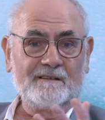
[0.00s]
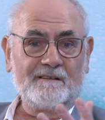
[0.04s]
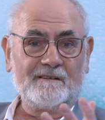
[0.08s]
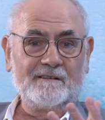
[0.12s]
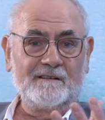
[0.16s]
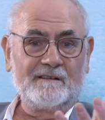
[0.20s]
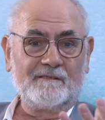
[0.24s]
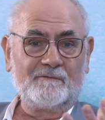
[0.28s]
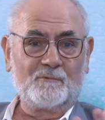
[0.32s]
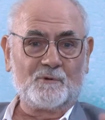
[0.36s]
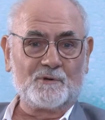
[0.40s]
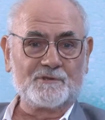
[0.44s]

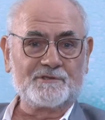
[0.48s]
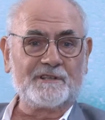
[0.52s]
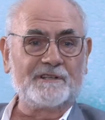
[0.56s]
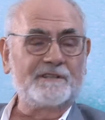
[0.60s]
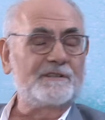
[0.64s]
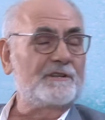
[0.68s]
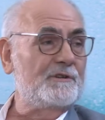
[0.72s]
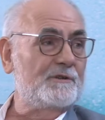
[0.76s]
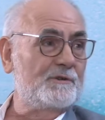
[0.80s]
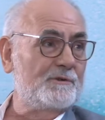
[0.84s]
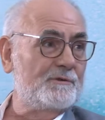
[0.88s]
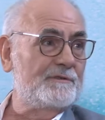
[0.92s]
was
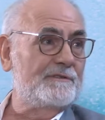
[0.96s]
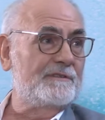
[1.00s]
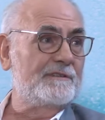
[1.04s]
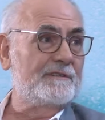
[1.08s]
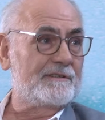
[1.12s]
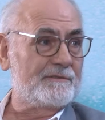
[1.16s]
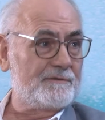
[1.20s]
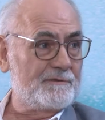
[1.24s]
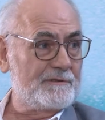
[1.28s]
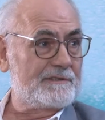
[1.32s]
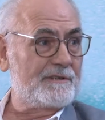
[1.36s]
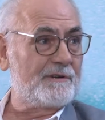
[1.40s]
introduced in
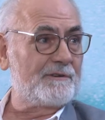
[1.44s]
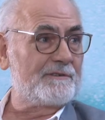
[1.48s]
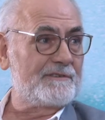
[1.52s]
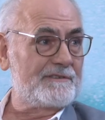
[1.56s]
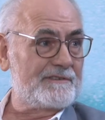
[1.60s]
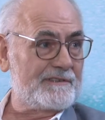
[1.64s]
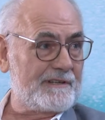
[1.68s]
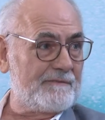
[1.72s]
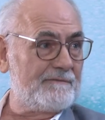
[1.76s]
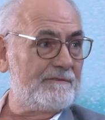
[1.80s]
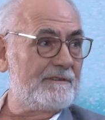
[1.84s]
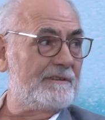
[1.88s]

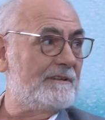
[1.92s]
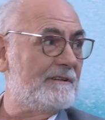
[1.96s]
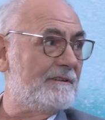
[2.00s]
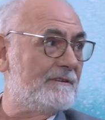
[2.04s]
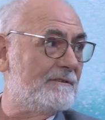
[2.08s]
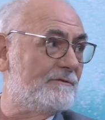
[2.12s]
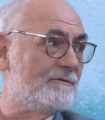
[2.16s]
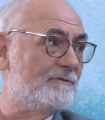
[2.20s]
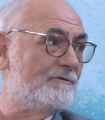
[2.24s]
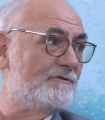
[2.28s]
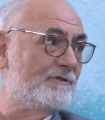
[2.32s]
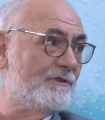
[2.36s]
2017
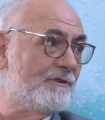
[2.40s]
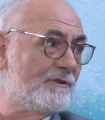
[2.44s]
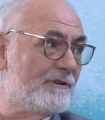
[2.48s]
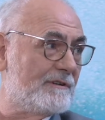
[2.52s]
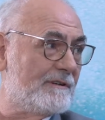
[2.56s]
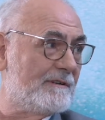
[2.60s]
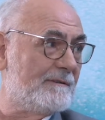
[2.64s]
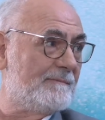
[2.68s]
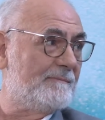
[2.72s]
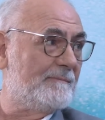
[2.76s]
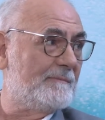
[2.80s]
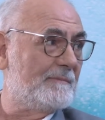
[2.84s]
to
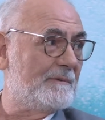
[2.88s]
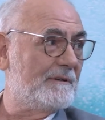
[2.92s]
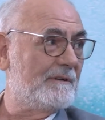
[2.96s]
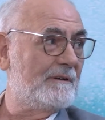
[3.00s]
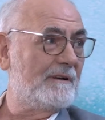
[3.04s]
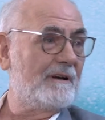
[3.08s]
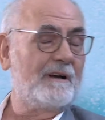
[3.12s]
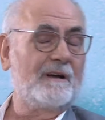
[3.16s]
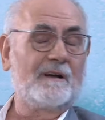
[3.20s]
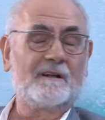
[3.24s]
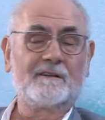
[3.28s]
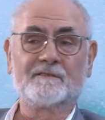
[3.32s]
Jordan,
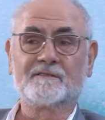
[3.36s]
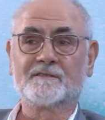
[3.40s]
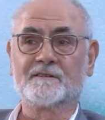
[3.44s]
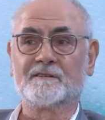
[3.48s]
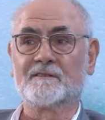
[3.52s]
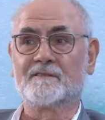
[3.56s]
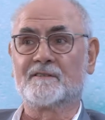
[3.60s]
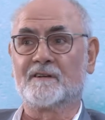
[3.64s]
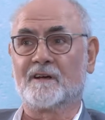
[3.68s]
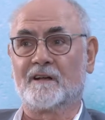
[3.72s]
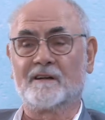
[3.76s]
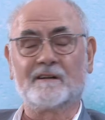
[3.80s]
and
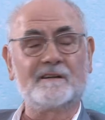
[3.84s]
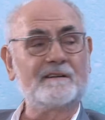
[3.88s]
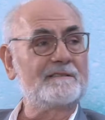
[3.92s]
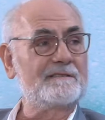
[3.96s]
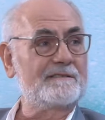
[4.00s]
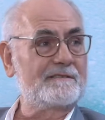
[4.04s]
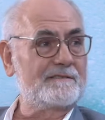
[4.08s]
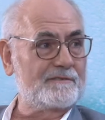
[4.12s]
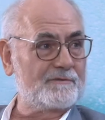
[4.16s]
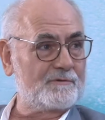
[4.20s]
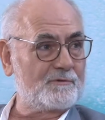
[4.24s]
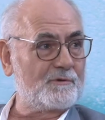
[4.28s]
since then
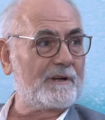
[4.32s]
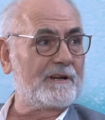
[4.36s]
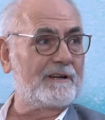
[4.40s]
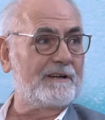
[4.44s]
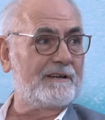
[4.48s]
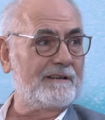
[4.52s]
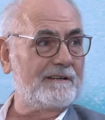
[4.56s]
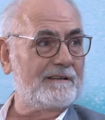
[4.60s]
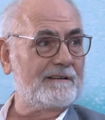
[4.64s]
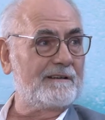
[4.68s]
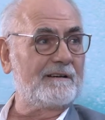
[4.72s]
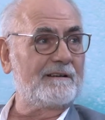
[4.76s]
it's
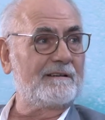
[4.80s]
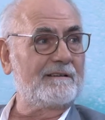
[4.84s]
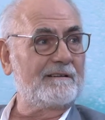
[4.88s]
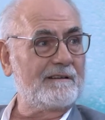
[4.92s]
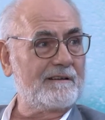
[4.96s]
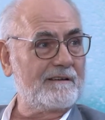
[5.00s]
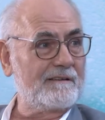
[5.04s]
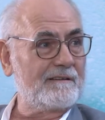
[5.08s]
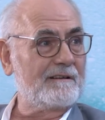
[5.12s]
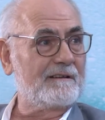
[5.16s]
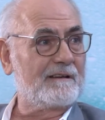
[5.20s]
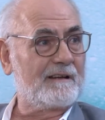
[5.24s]
running. And
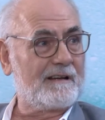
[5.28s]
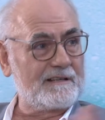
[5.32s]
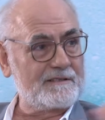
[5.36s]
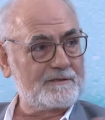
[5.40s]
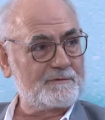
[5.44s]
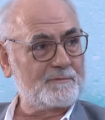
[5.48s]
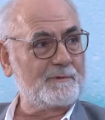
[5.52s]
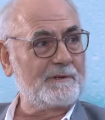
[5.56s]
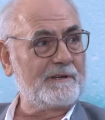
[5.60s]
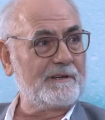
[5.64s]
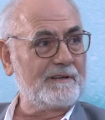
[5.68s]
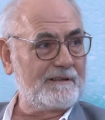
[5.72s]
I think
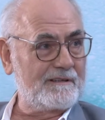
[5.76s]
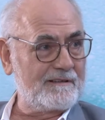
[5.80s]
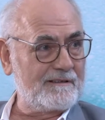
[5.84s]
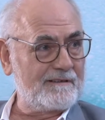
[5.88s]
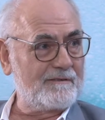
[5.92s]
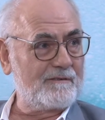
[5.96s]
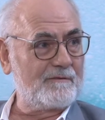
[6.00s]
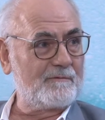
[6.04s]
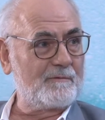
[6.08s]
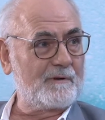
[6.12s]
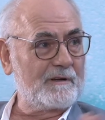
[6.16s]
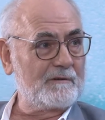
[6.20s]
last week
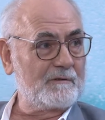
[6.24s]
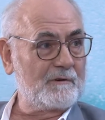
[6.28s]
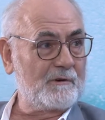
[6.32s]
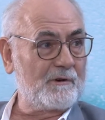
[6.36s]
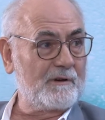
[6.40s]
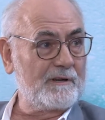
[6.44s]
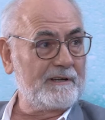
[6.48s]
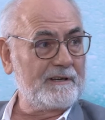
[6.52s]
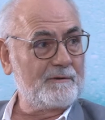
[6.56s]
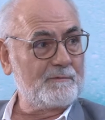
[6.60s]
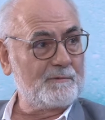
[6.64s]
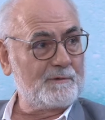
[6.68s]
one
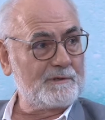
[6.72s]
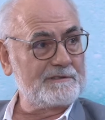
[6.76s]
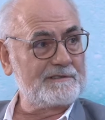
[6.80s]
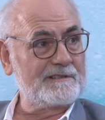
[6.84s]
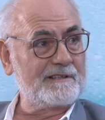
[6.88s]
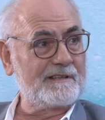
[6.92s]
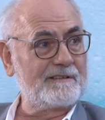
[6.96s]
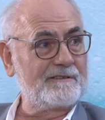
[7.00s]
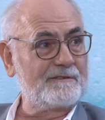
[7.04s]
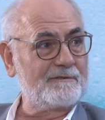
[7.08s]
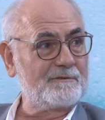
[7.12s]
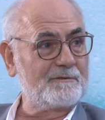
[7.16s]
colleague was
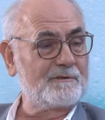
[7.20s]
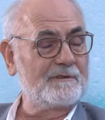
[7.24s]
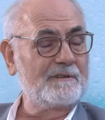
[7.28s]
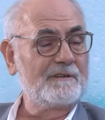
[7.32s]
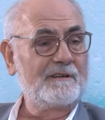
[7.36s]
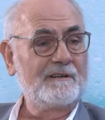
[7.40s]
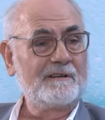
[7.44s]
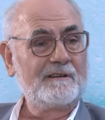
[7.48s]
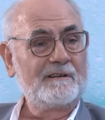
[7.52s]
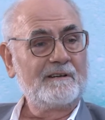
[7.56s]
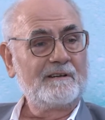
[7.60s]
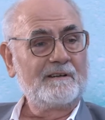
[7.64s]
there to
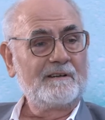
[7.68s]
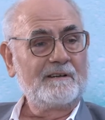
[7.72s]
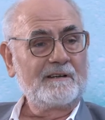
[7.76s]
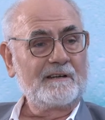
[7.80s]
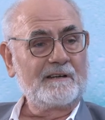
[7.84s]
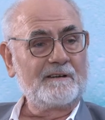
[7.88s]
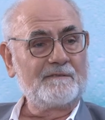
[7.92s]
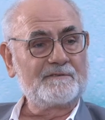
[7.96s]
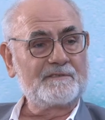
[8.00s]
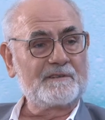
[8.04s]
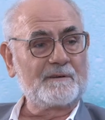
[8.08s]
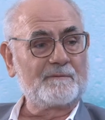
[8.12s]

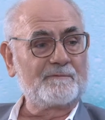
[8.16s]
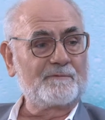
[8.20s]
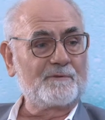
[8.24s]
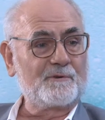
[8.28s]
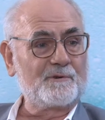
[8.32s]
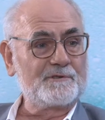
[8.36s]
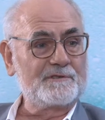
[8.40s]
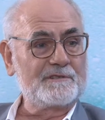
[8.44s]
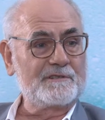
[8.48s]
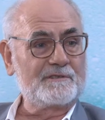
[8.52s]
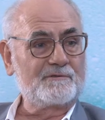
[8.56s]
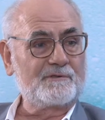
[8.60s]
give some
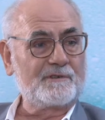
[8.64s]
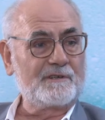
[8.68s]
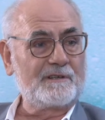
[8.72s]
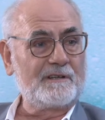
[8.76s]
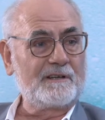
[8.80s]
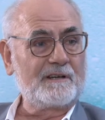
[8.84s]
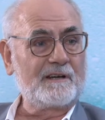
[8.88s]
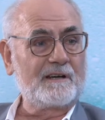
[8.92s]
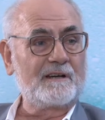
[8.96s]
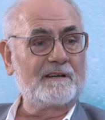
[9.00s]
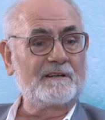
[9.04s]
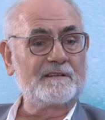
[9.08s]
further
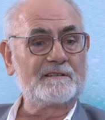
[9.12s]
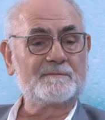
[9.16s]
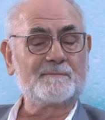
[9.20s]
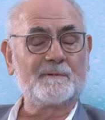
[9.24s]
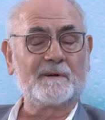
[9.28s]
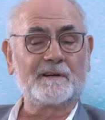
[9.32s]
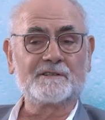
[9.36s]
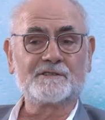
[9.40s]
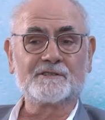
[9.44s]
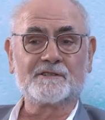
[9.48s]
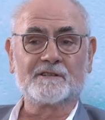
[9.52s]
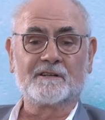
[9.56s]
training and
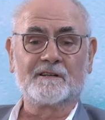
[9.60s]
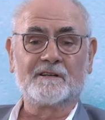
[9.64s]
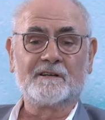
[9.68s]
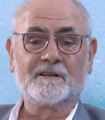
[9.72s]
inspection.